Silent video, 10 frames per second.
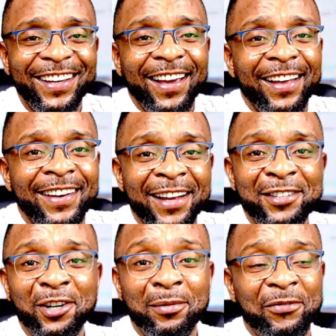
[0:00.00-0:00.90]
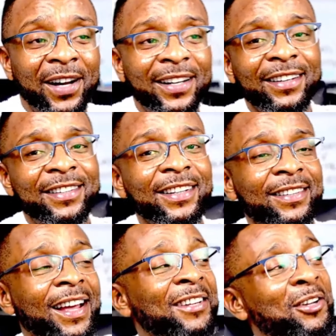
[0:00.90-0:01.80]
That's some
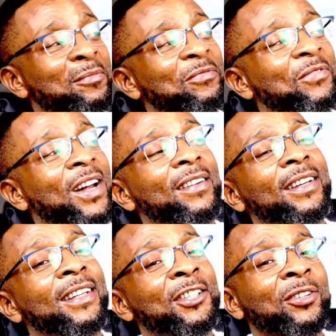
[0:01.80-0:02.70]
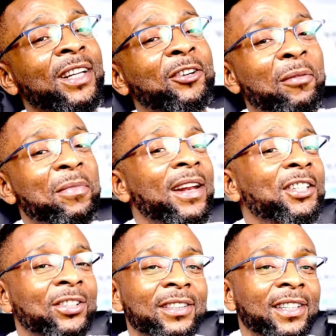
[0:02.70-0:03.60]
very unique combination there.